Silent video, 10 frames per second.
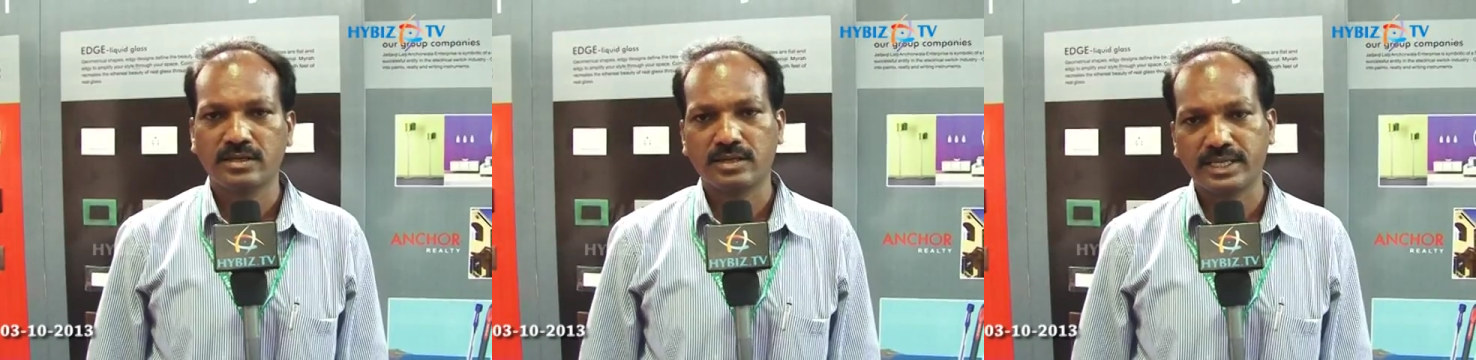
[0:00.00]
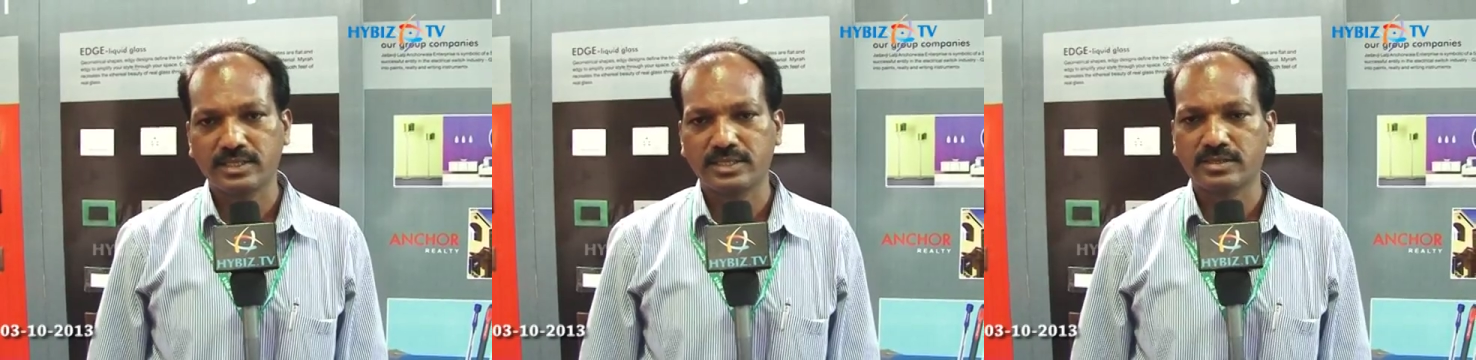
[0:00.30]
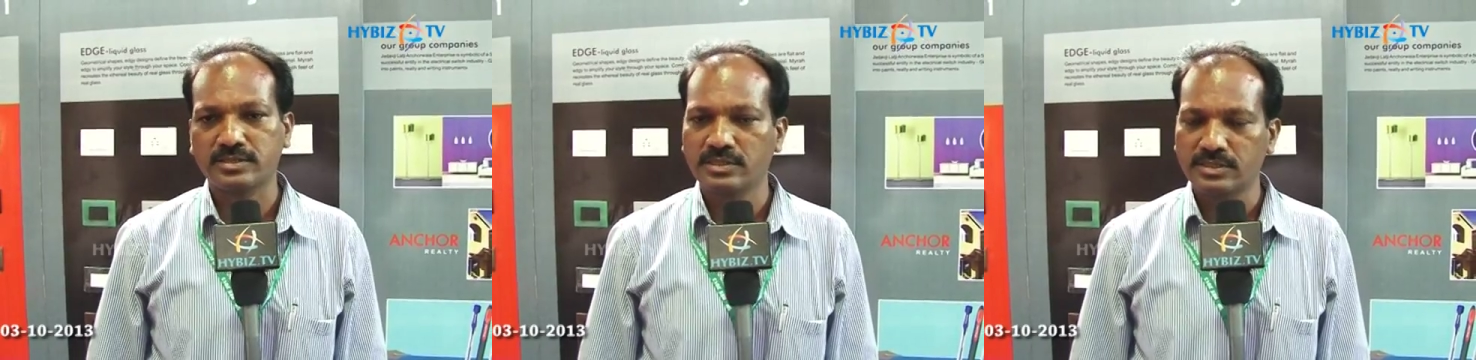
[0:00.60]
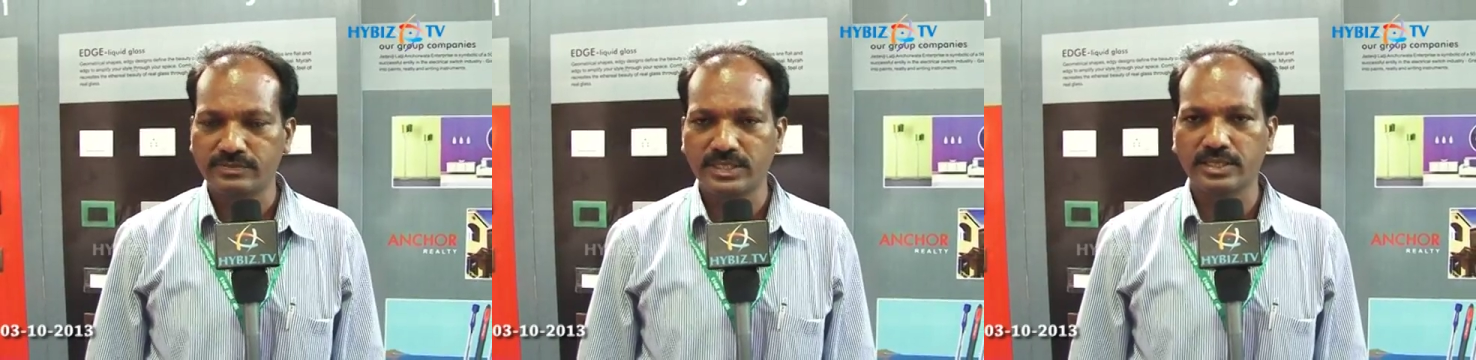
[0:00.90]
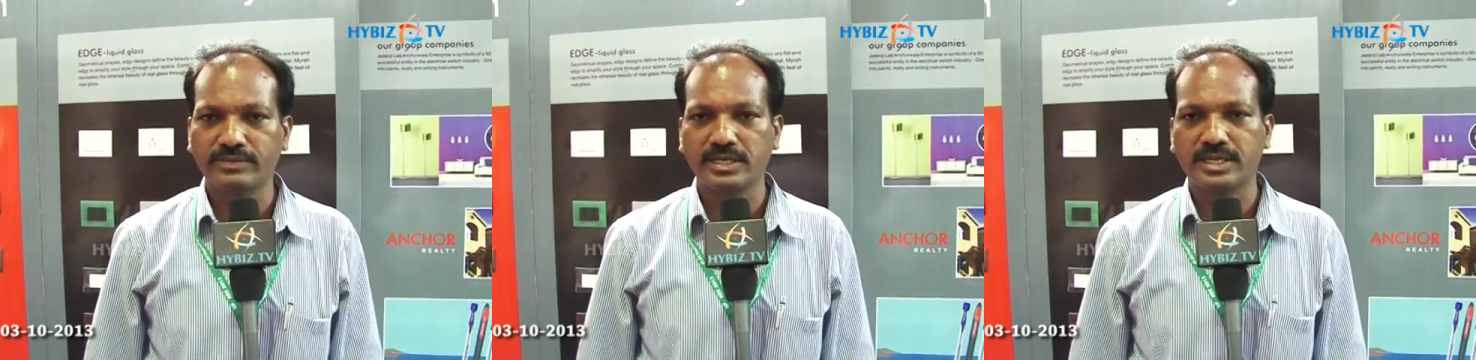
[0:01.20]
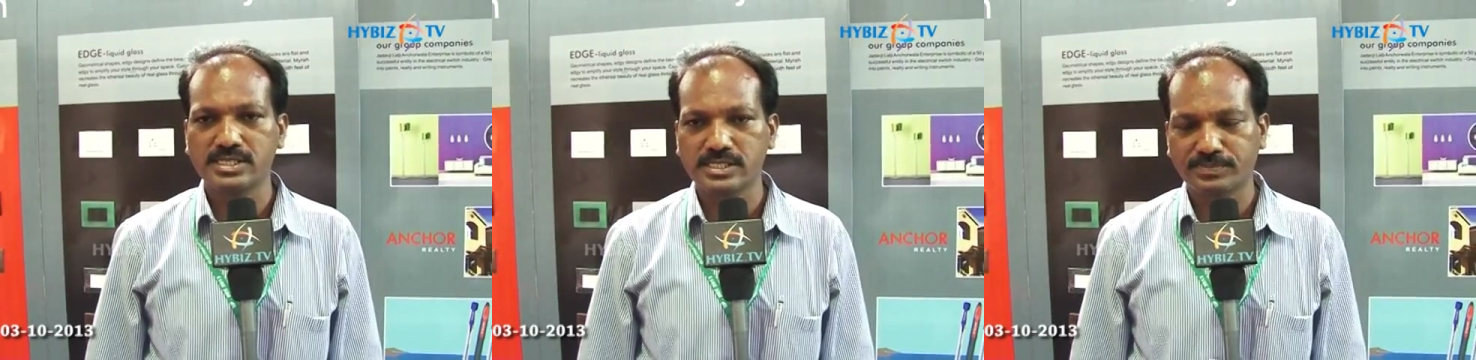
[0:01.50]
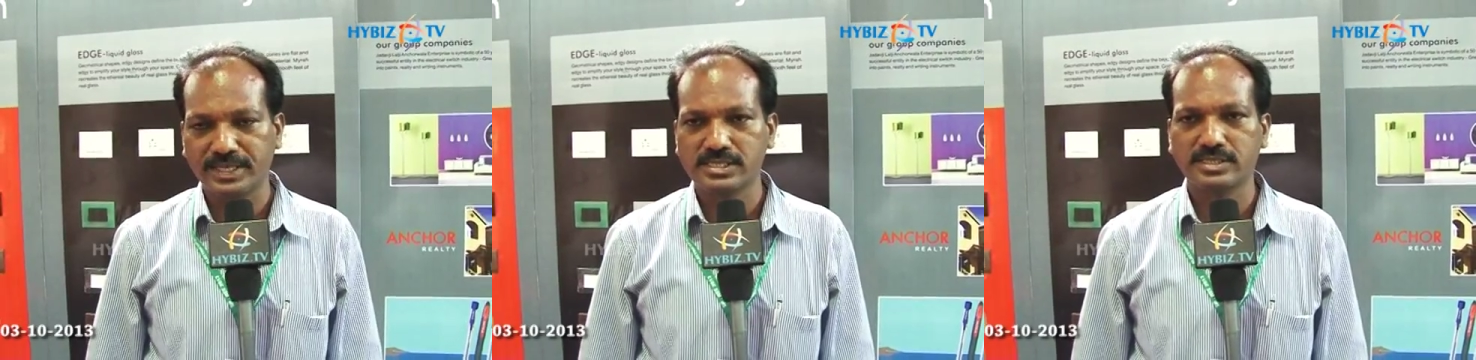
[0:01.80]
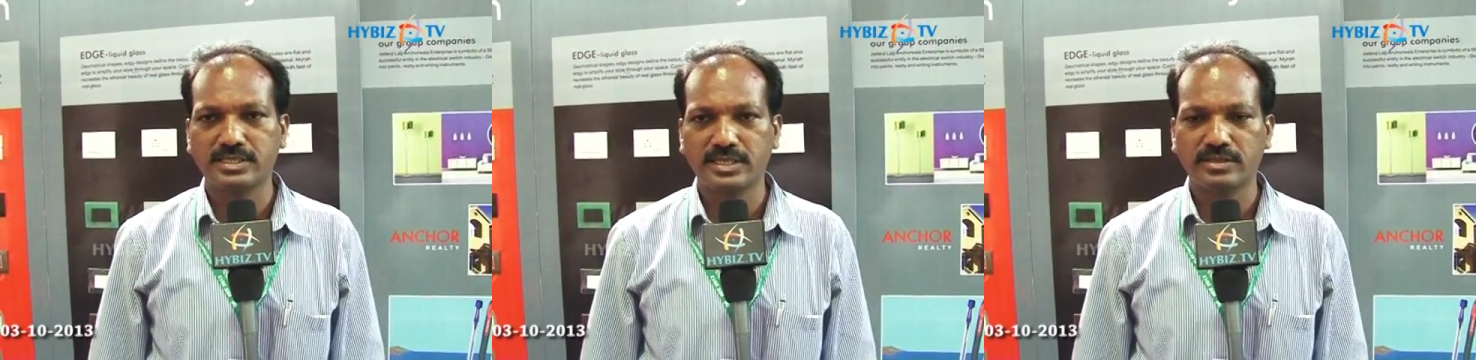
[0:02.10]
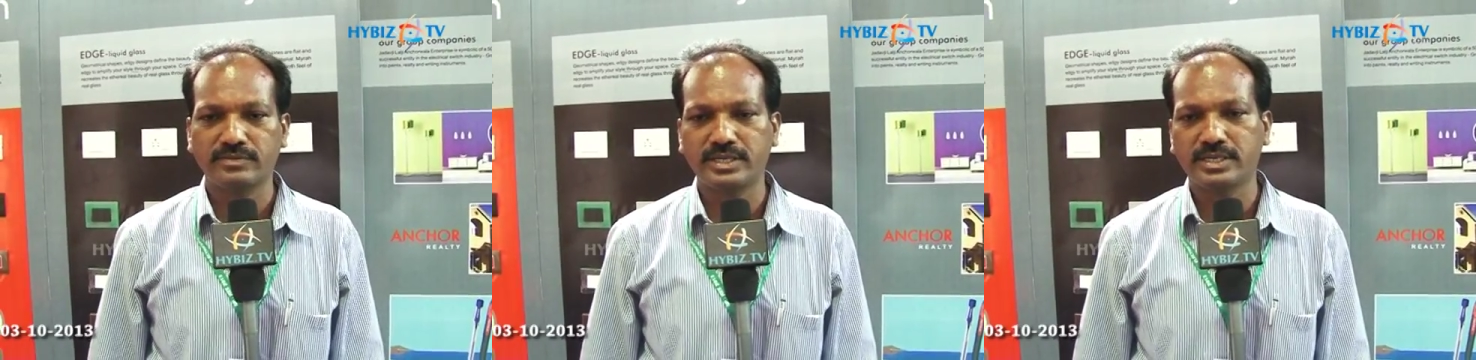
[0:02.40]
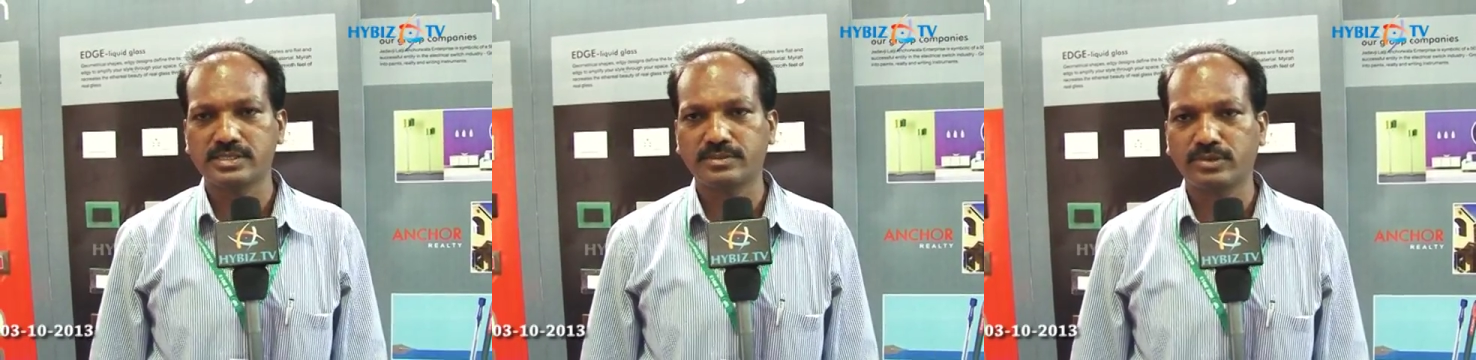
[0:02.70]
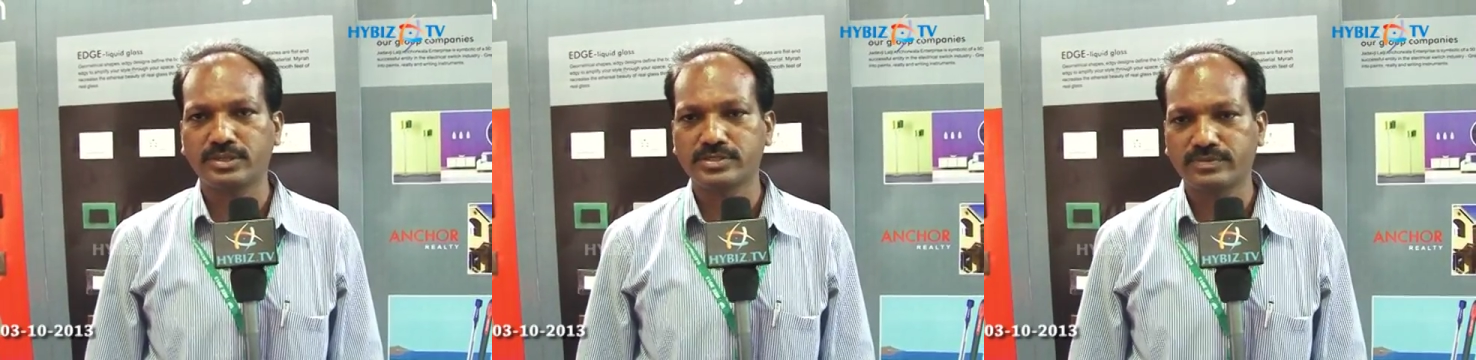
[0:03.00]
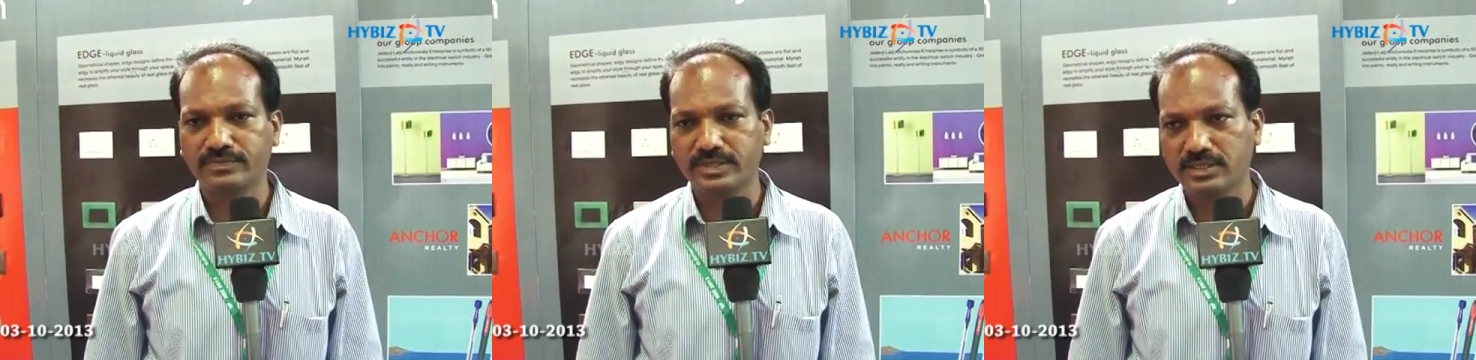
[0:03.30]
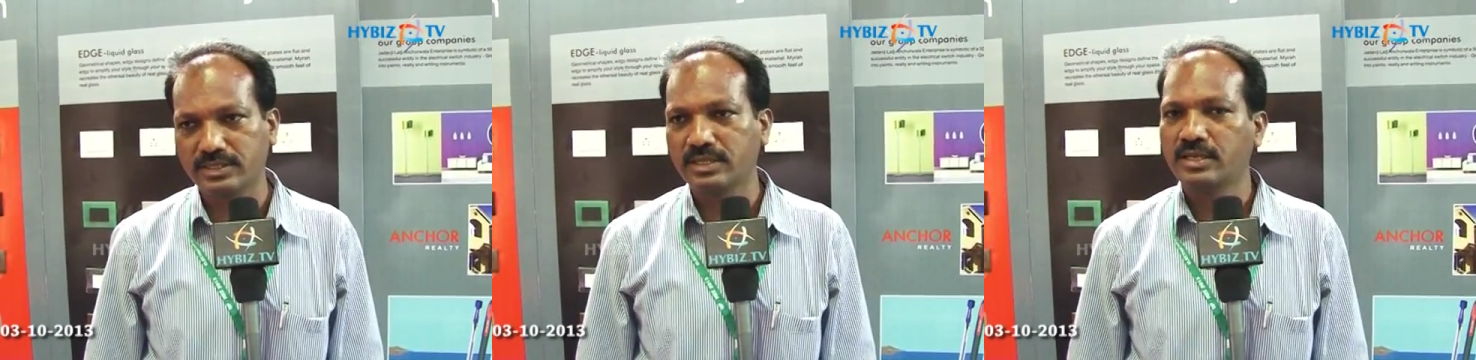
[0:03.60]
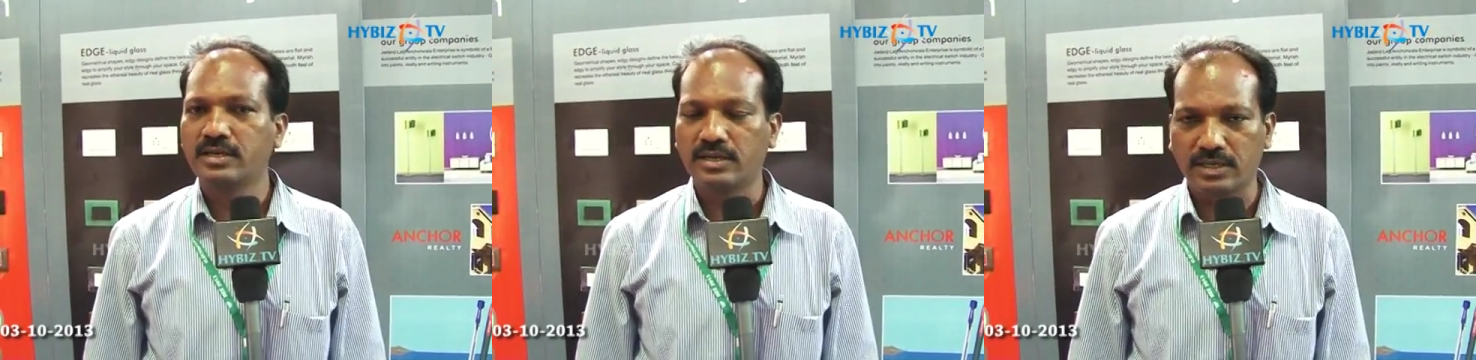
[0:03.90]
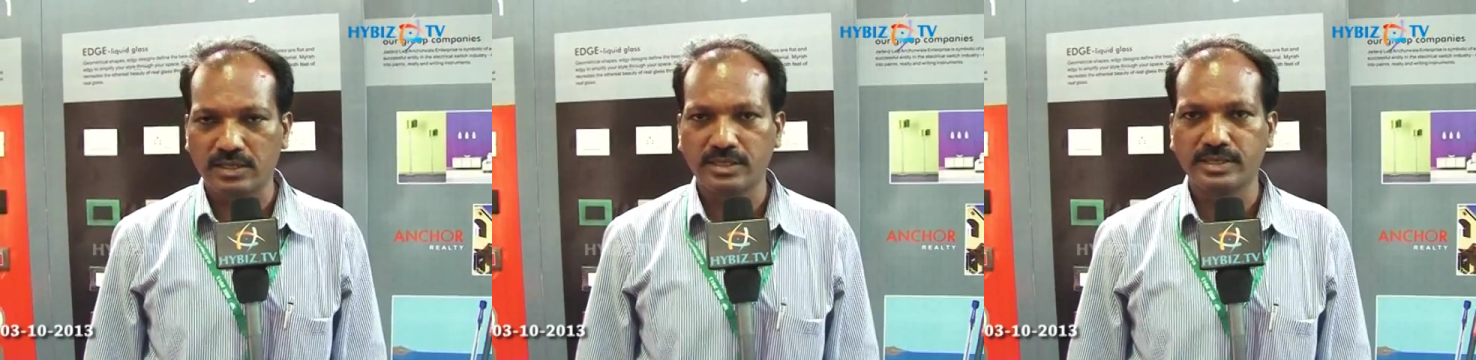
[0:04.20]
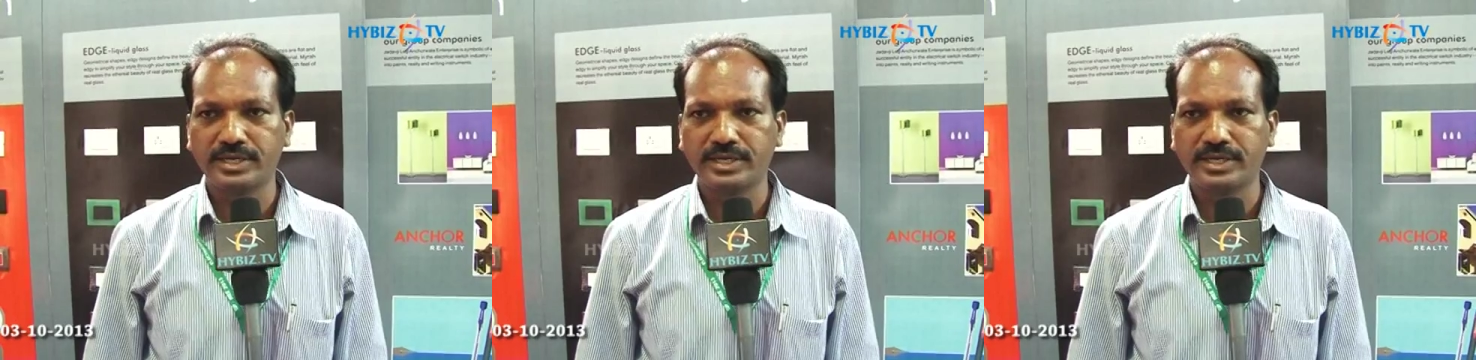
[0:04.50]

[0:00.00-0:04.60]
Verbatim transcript: Like that, we are giving additional space in that where it is more useful for the uh,